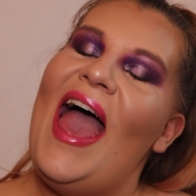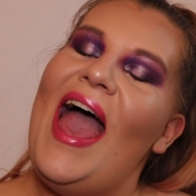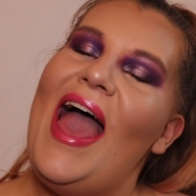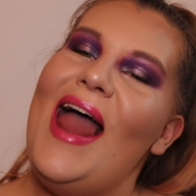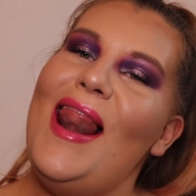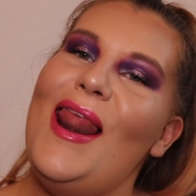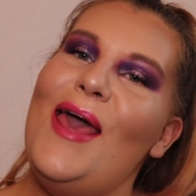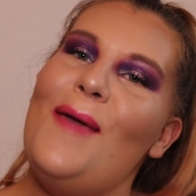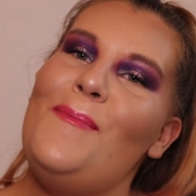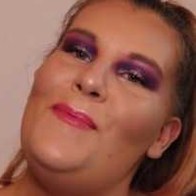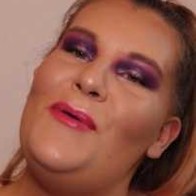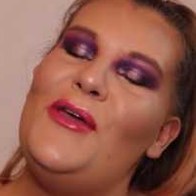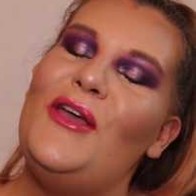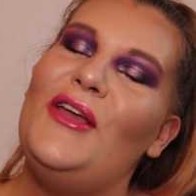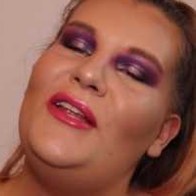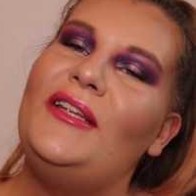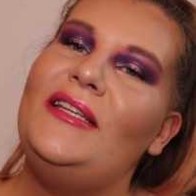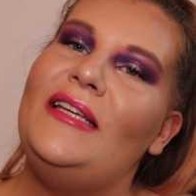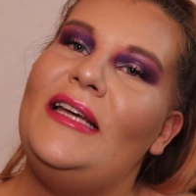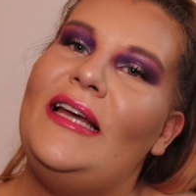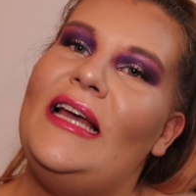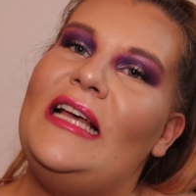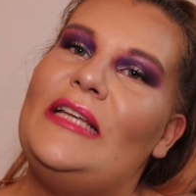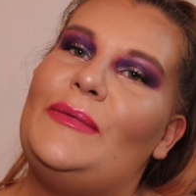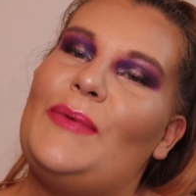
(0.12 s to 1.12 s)
Hello
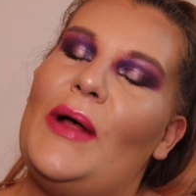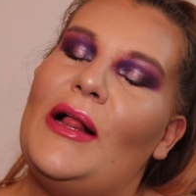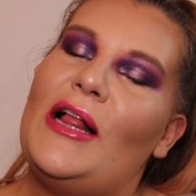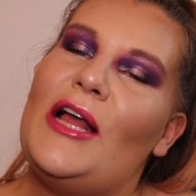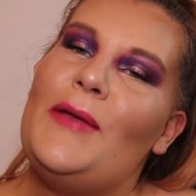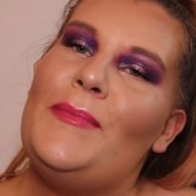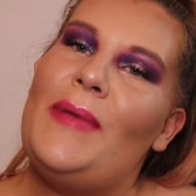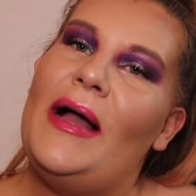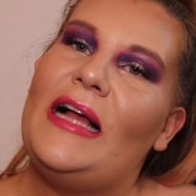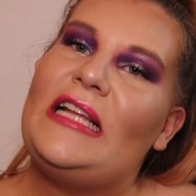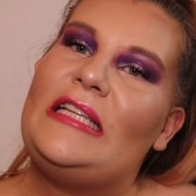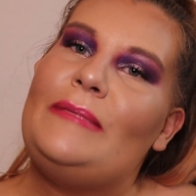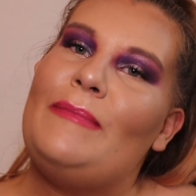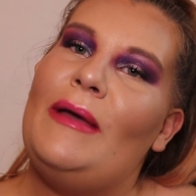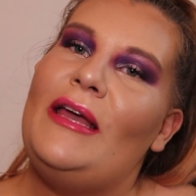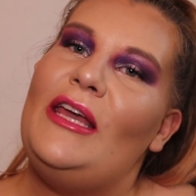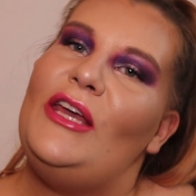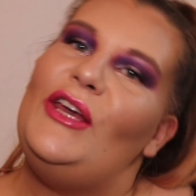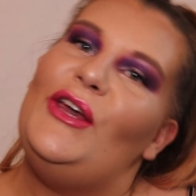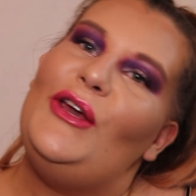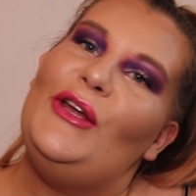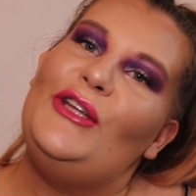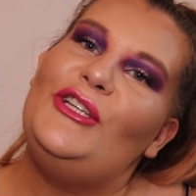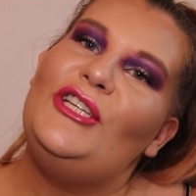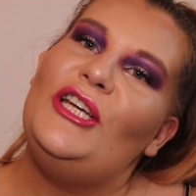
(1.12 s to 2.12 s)
beauties, welcome back to my
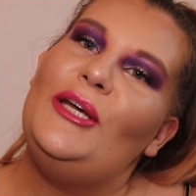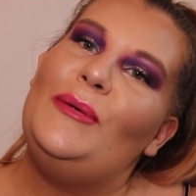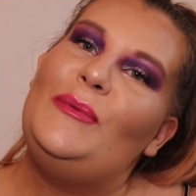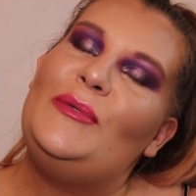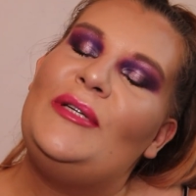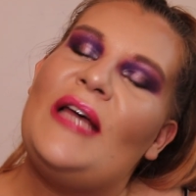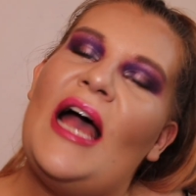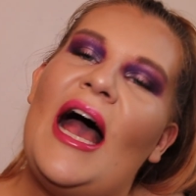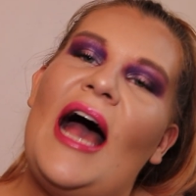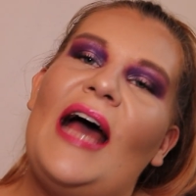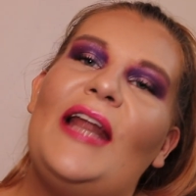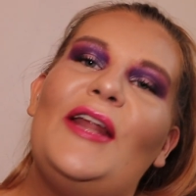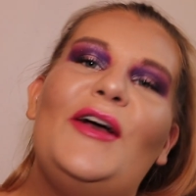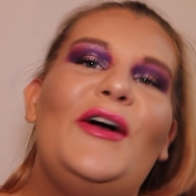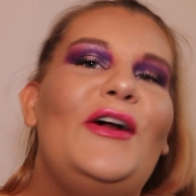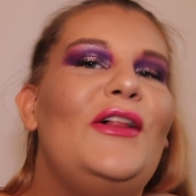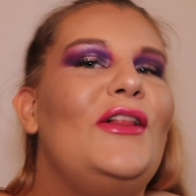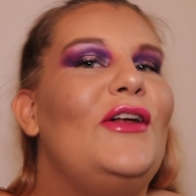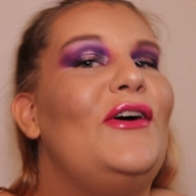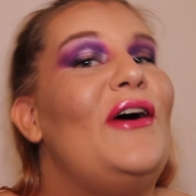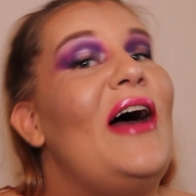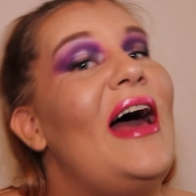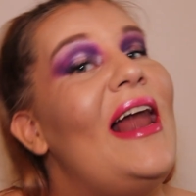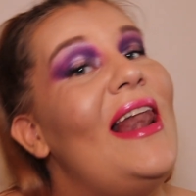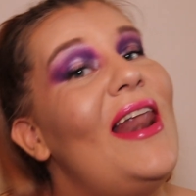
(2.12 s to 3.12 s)
YouTube
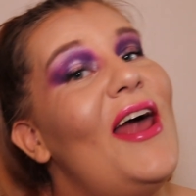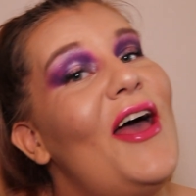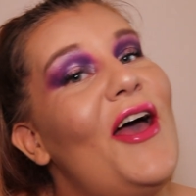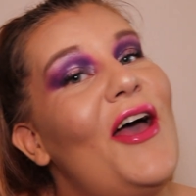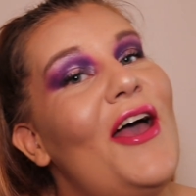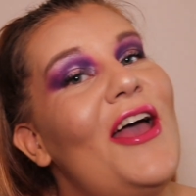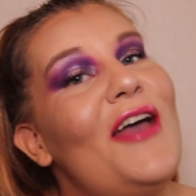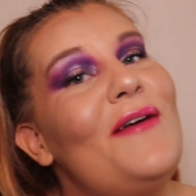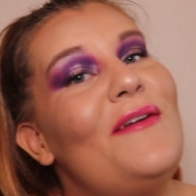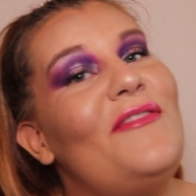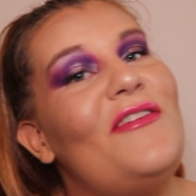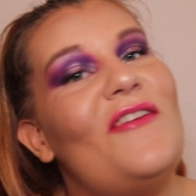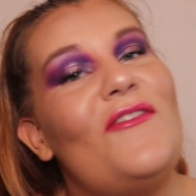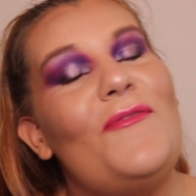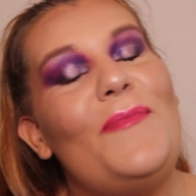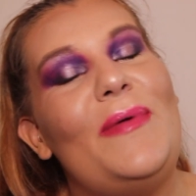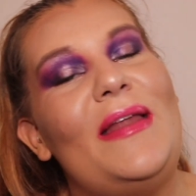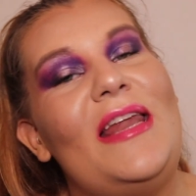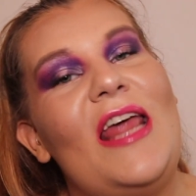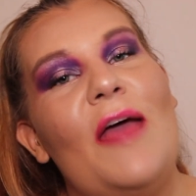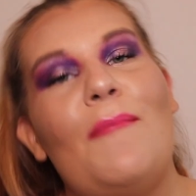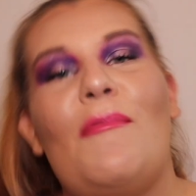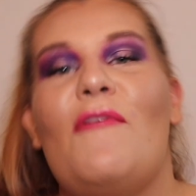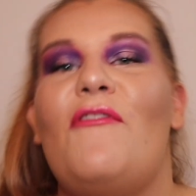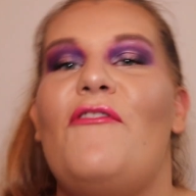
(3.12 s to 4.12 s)
channel, or hello if you haven't
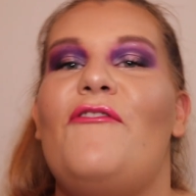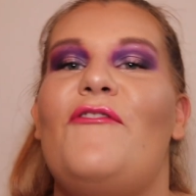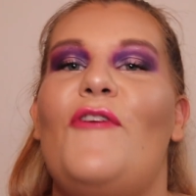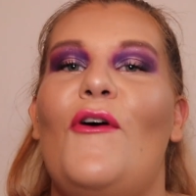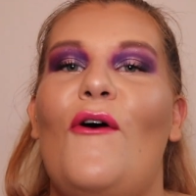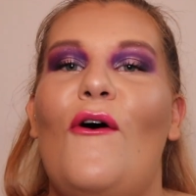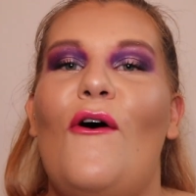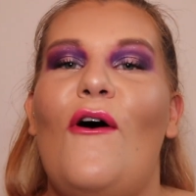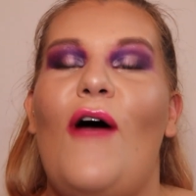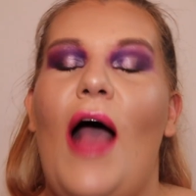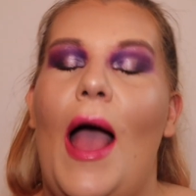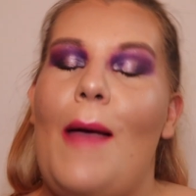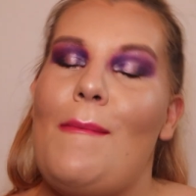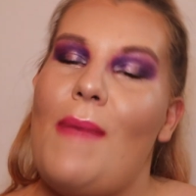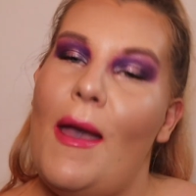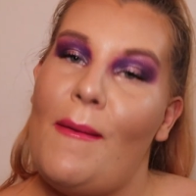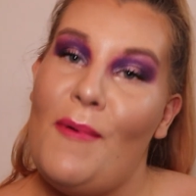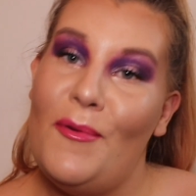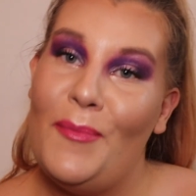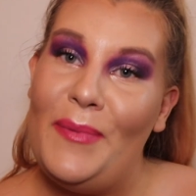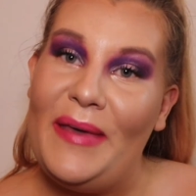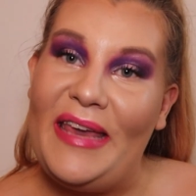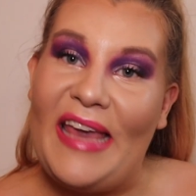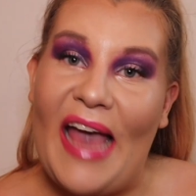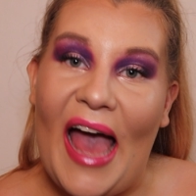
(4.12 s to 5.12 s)
been here before. I'm
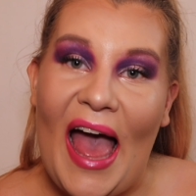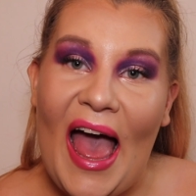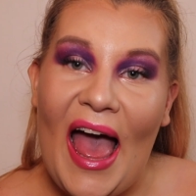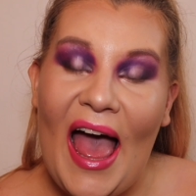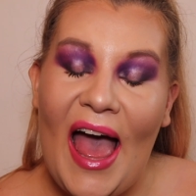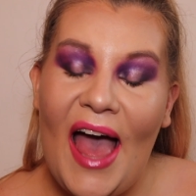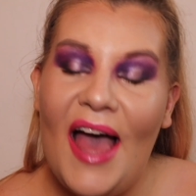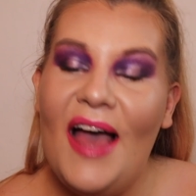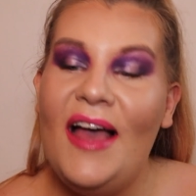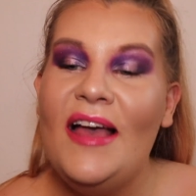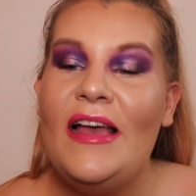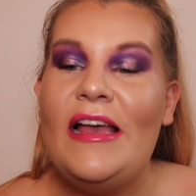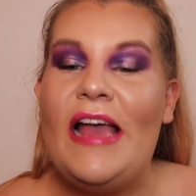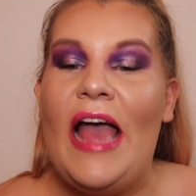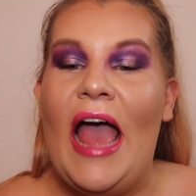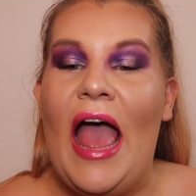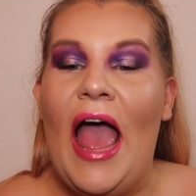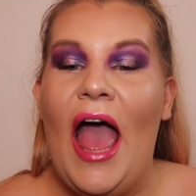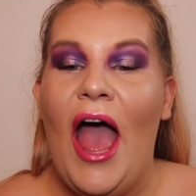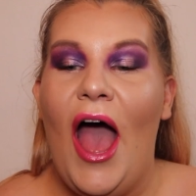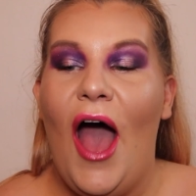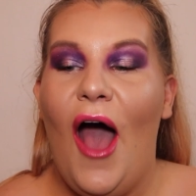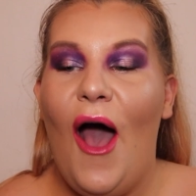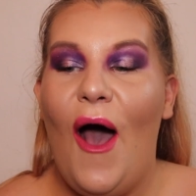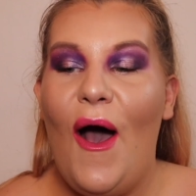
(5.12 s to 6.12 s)
Emma Bjerre.
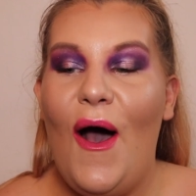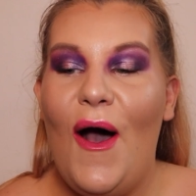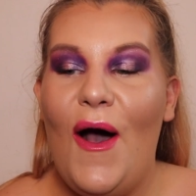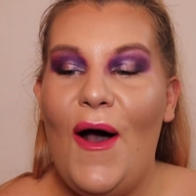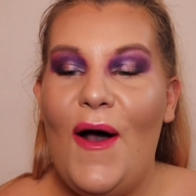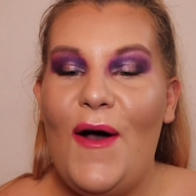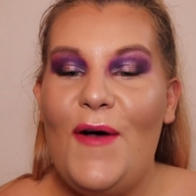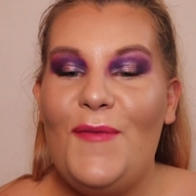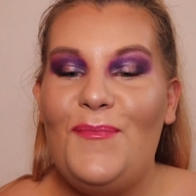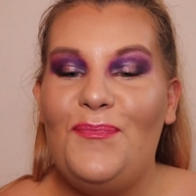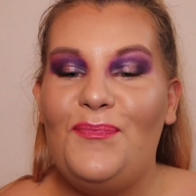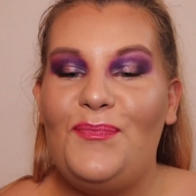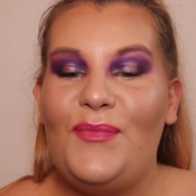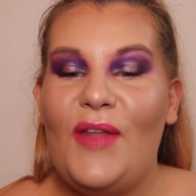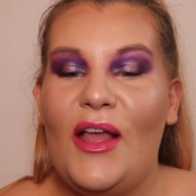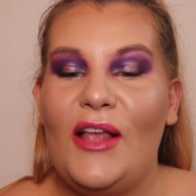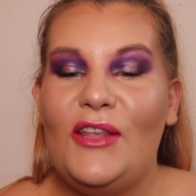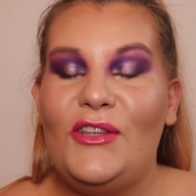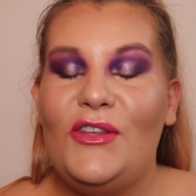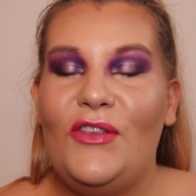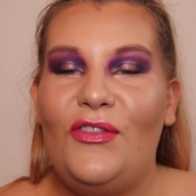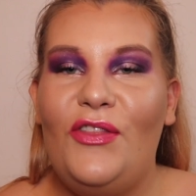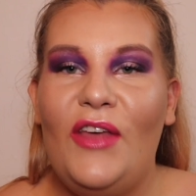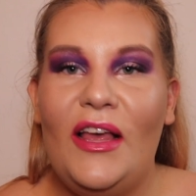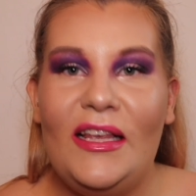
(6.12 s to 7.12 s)

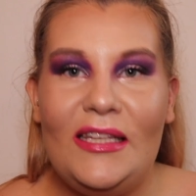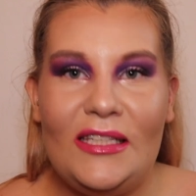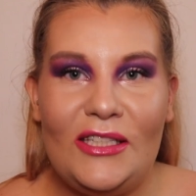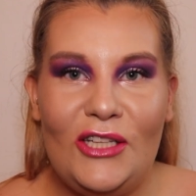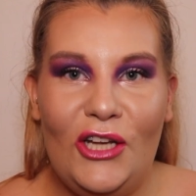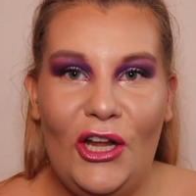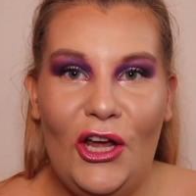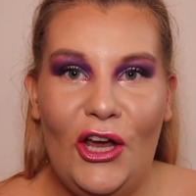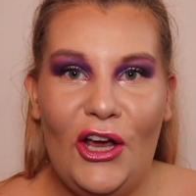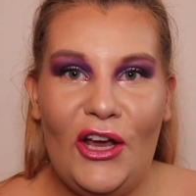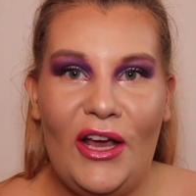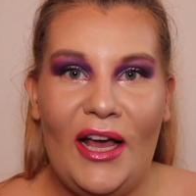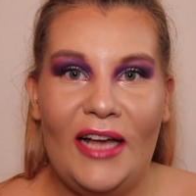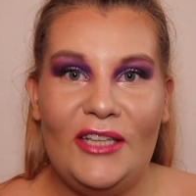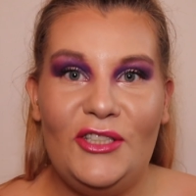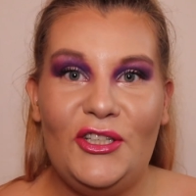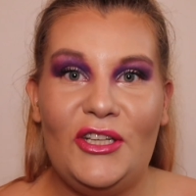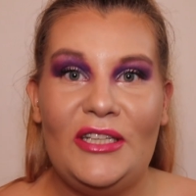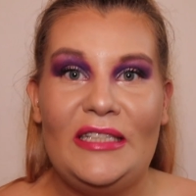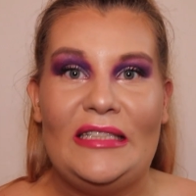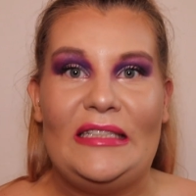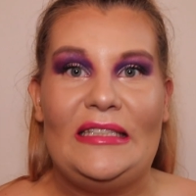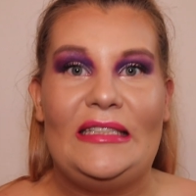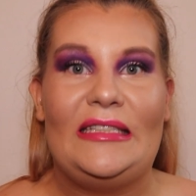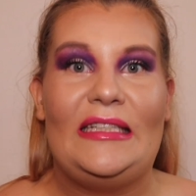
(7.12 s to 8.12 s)
So this look, as you
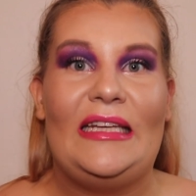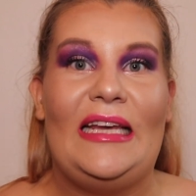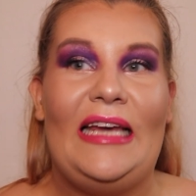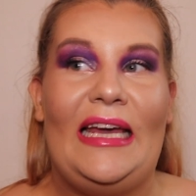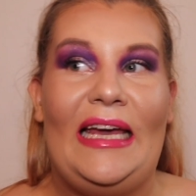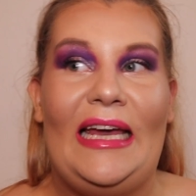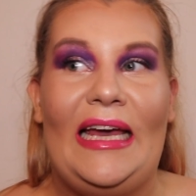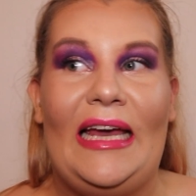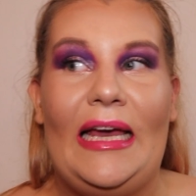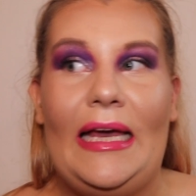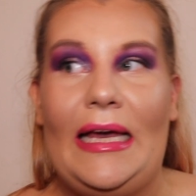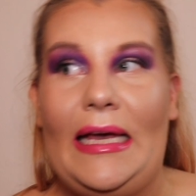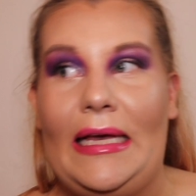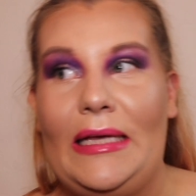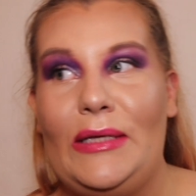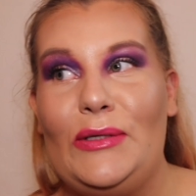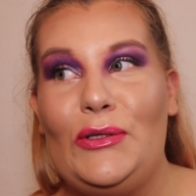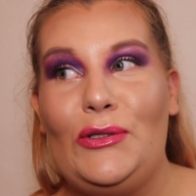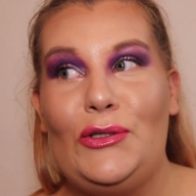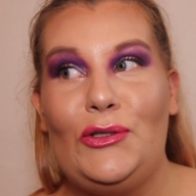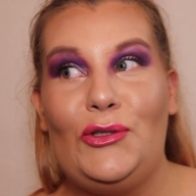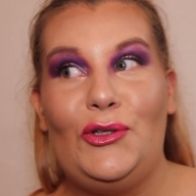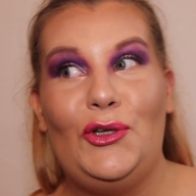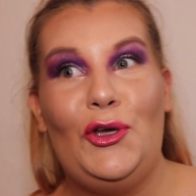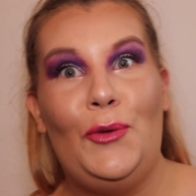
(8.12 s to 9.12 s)
can see,
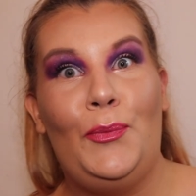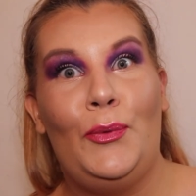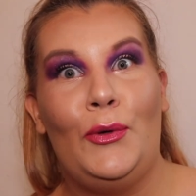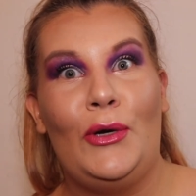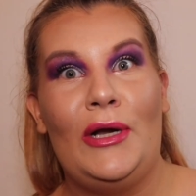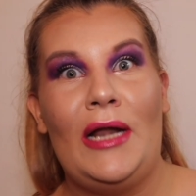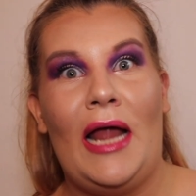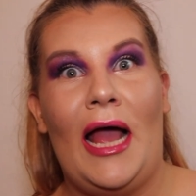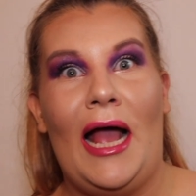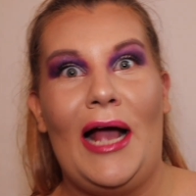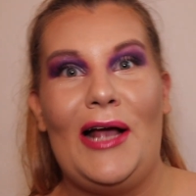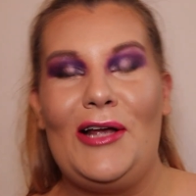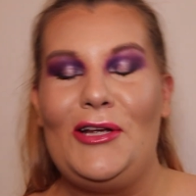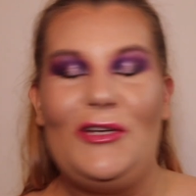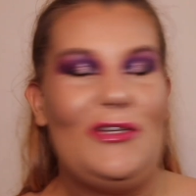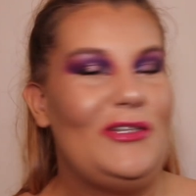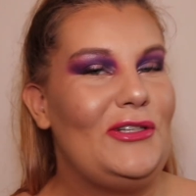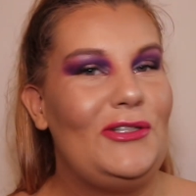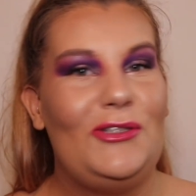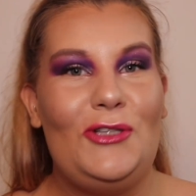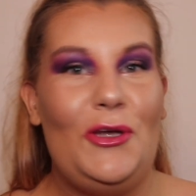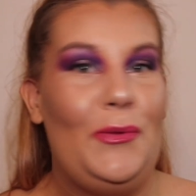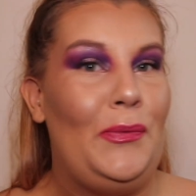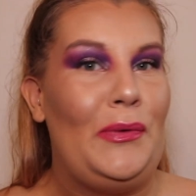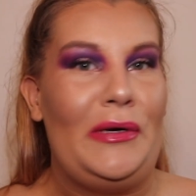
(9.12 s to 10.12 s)
is super
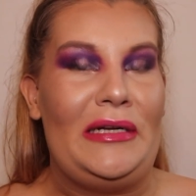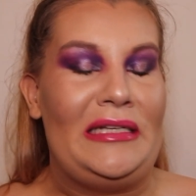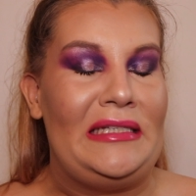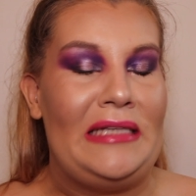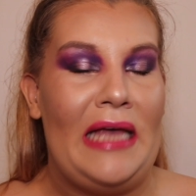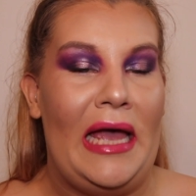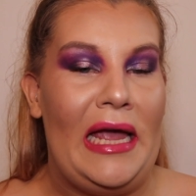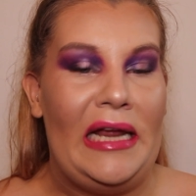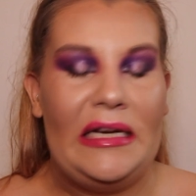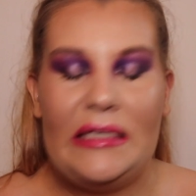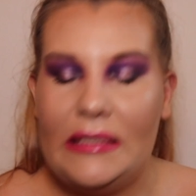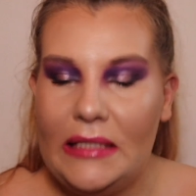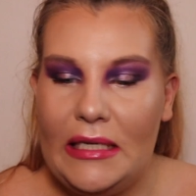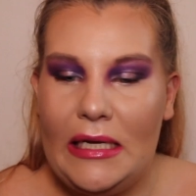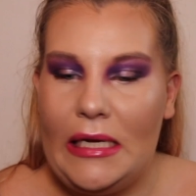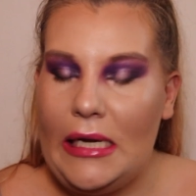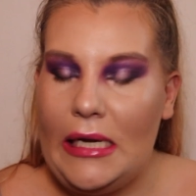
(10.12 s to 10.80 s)
insane.